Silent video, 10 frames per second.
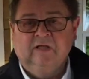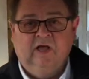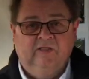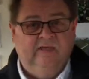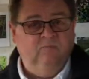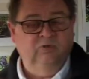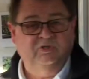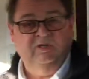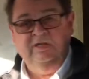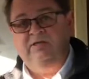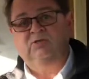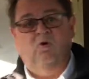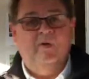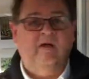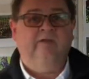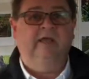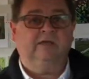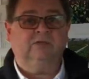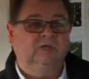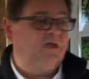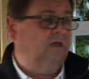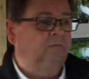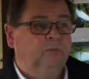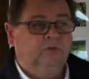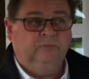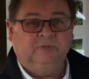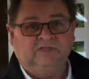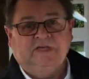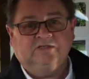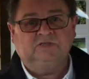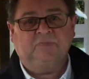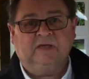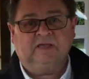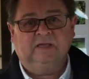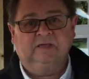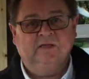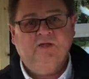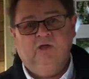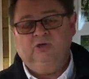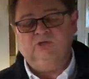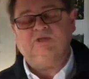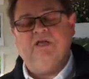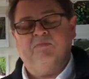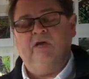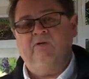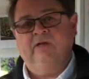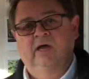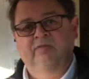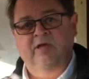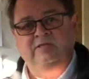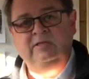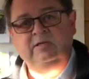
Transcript: and then once your leeks come out next year, you can put your potatoes back in and just keep going like that.